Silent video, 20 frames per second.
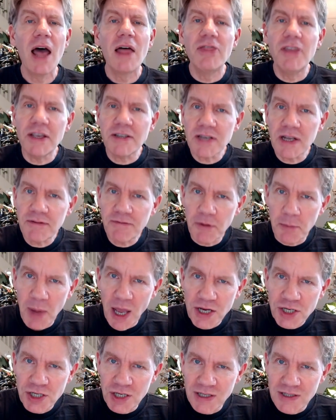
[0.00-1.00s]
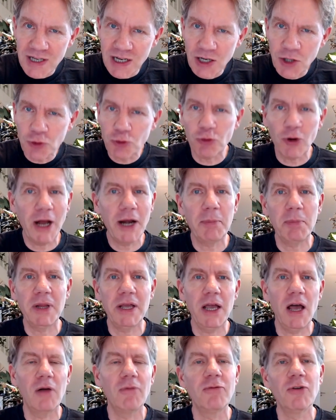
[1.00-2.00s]
This information is incredibly
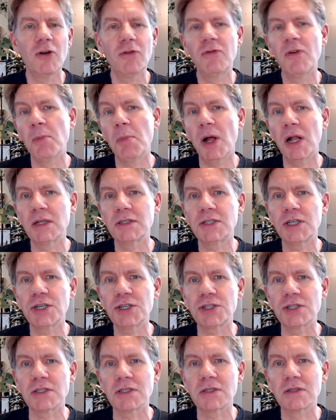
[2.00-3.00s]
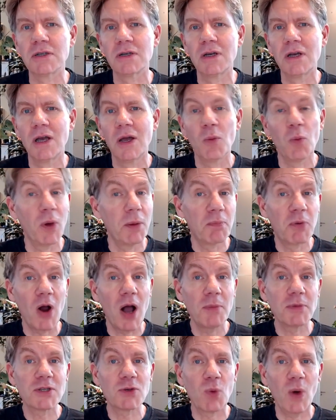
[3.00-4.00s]
helpful for politicians. We
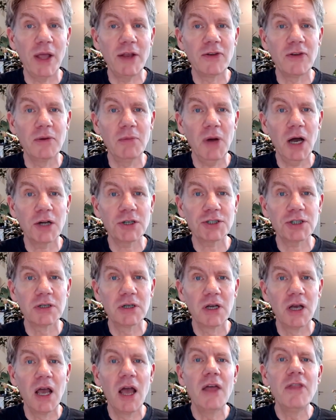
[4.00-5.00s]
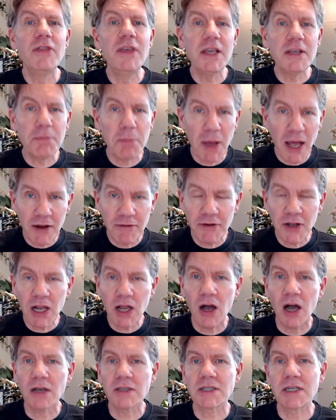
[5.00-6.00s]
promised way too much. These benefit
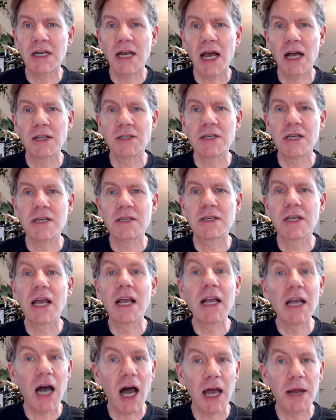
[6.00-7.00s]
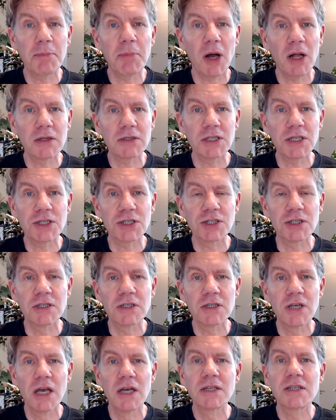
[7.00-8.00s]
cost analyses can guide
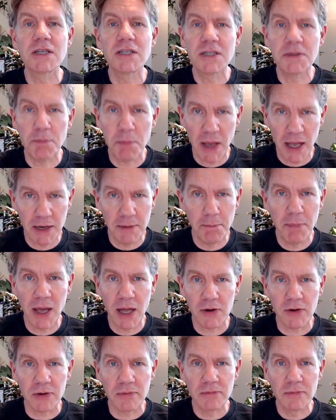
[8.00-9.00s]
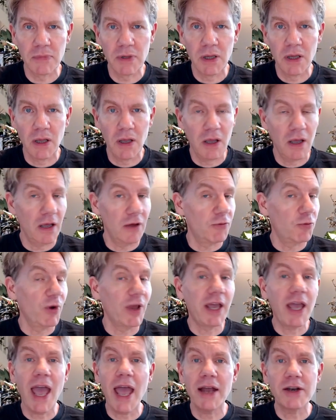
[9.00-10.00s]
politicians to spend better. If we
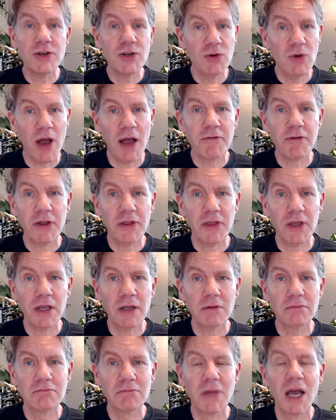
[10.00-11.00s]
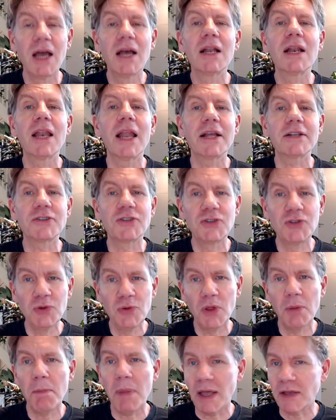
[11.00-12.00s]
can't do everything, let's do
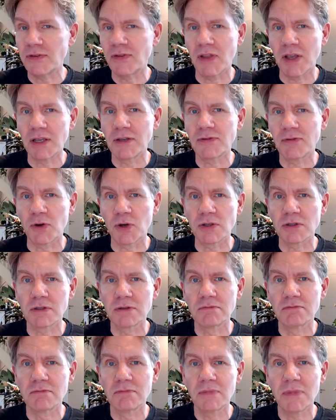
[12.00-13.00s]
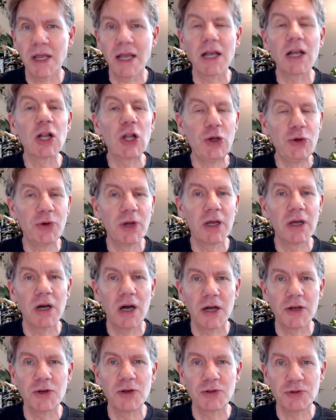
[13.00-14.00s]
the best things first, including
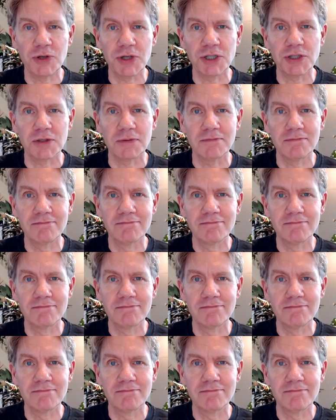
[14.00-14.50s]
on nutrition.